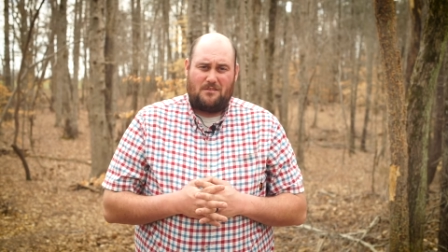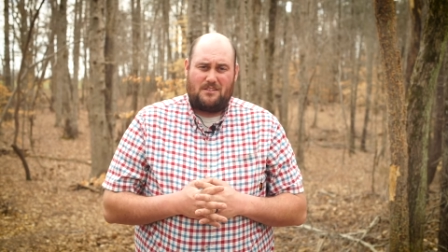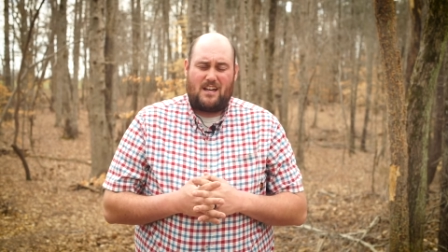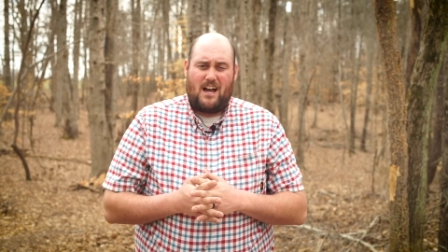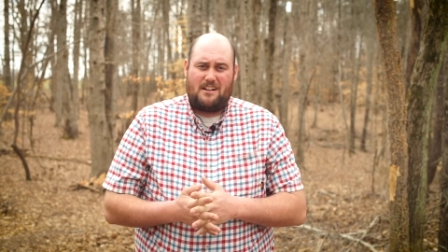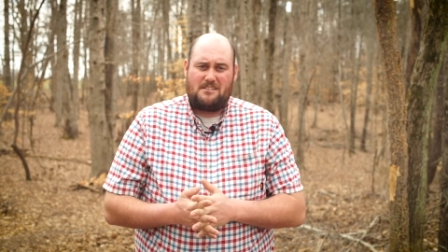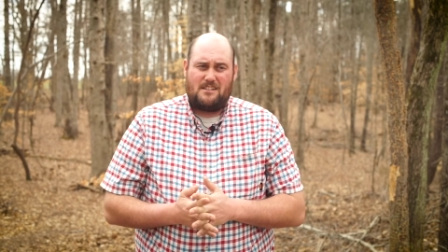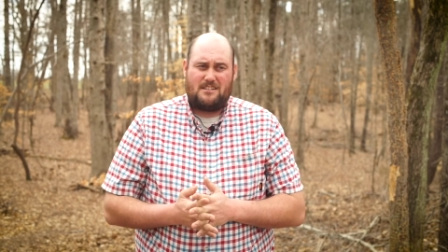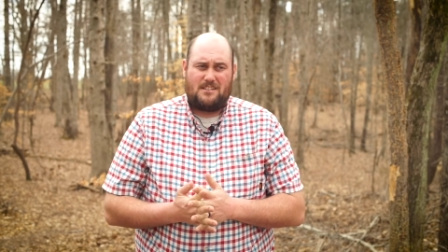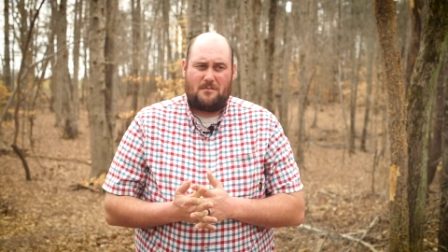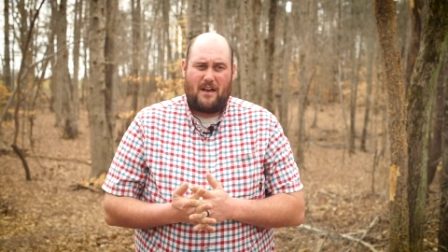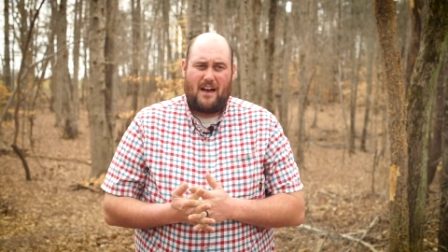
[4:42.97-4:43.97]

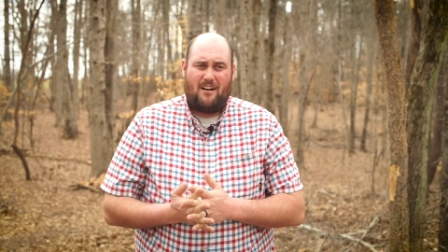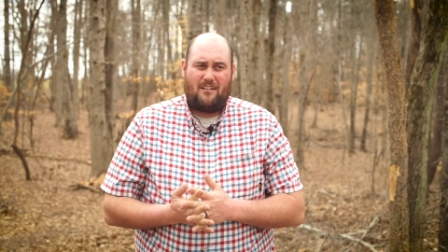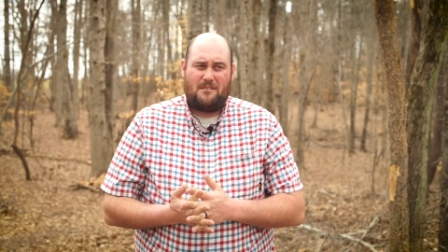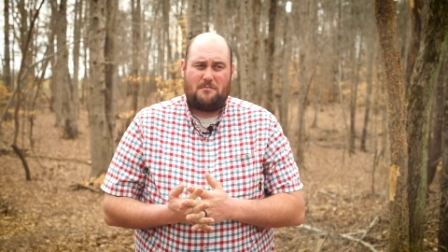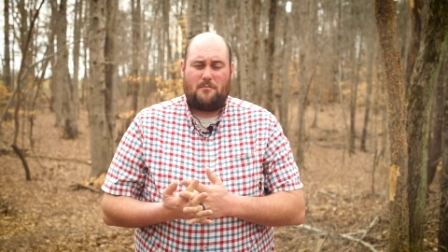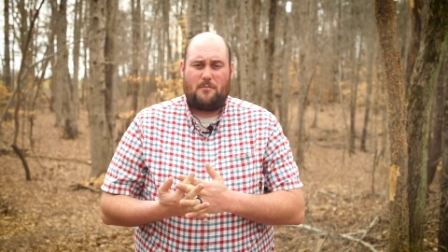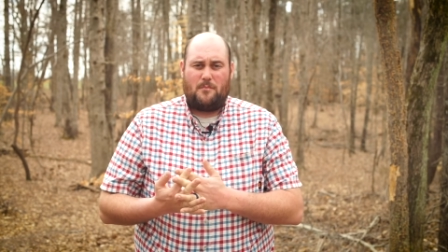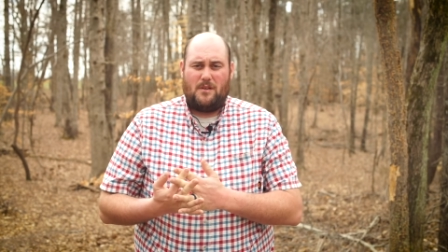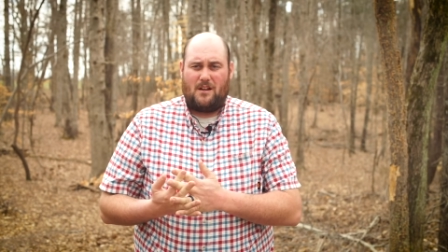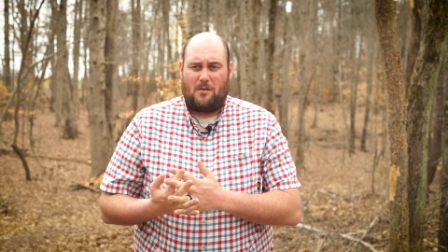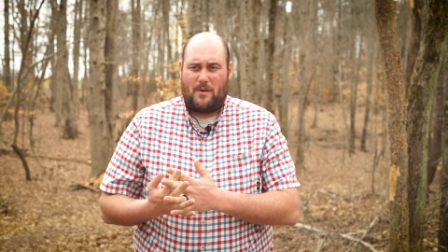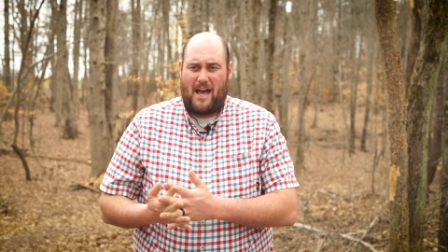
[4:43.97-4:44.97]
conscious about
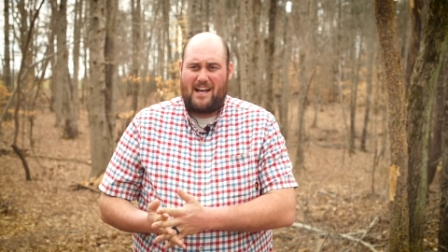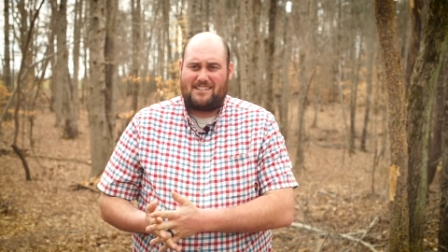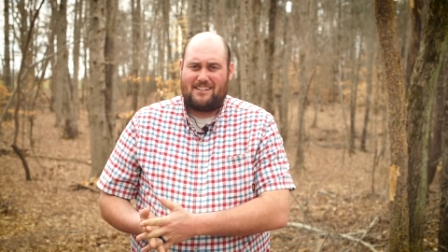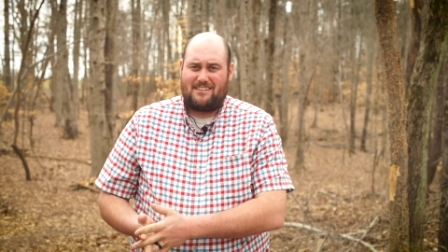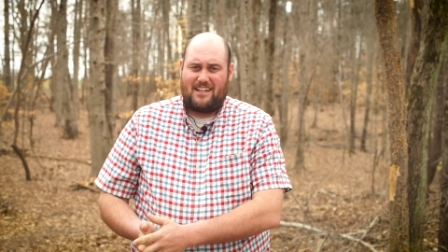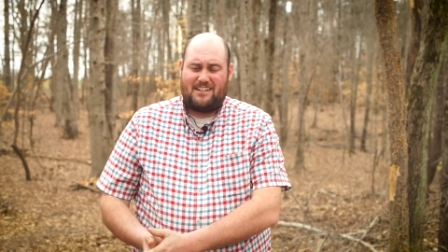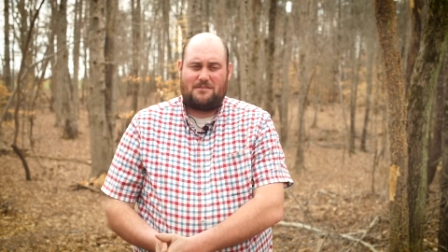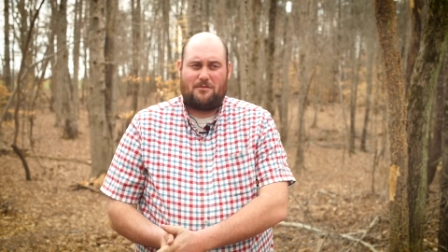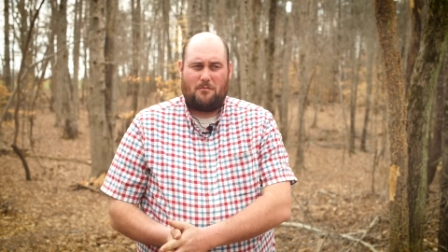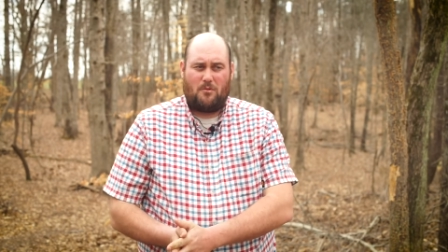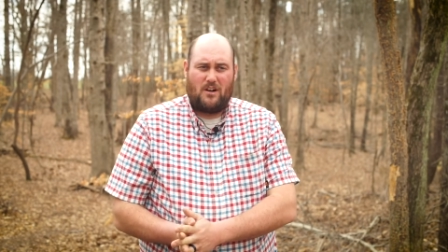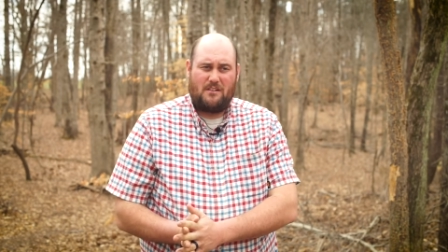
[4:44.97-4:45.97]
passing things
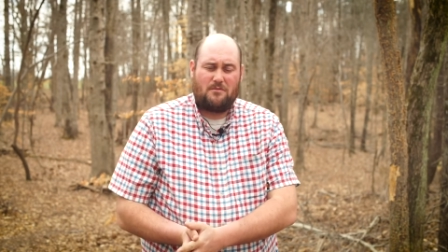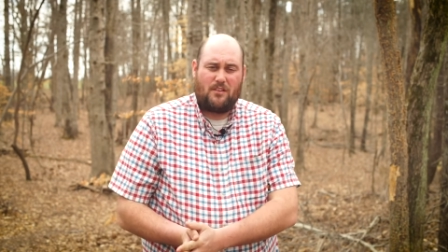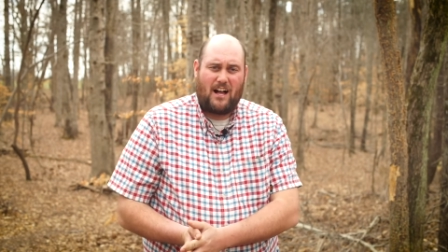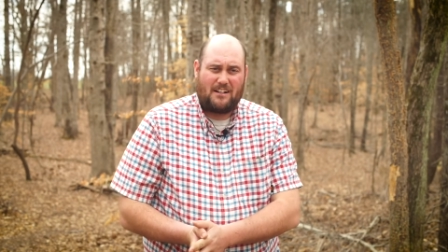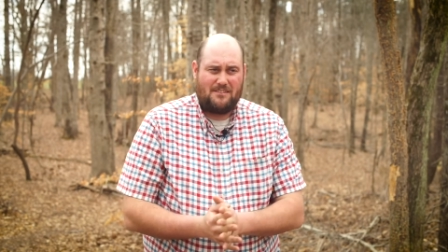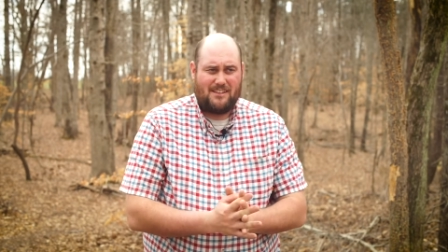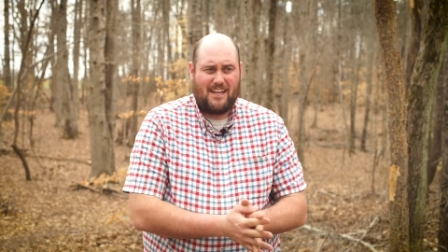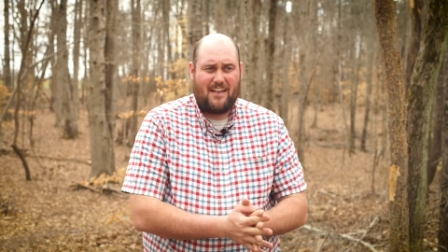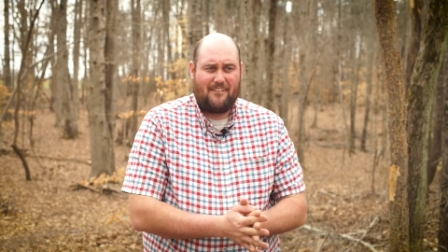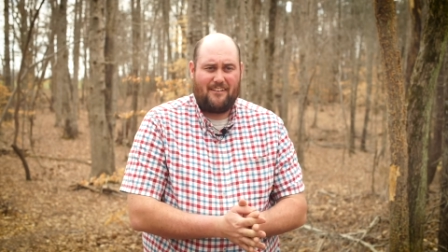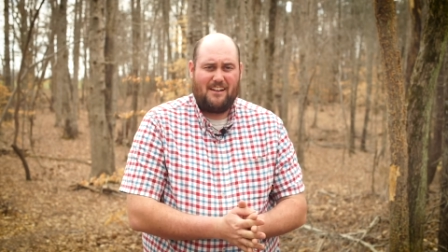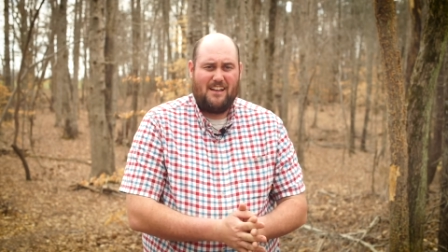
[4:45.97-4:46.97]
from one flock to the other,